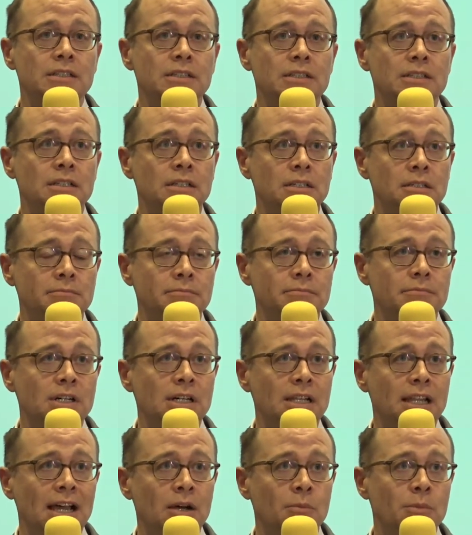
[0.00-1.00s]

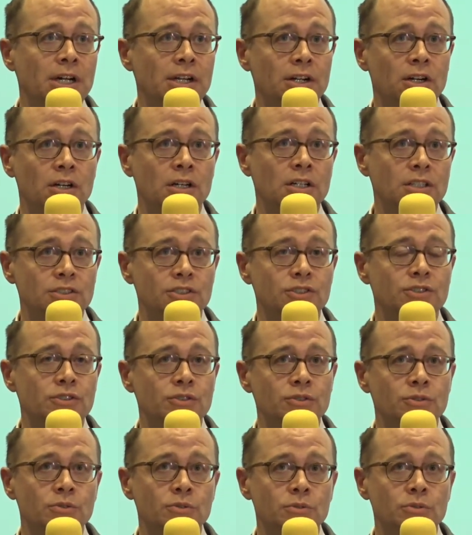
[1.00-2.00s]
allow my heart
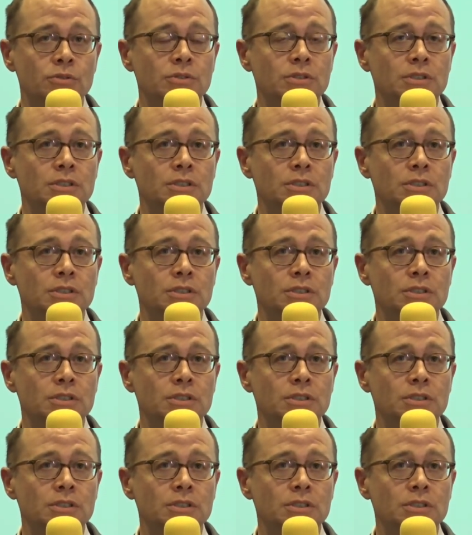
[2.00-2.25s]
to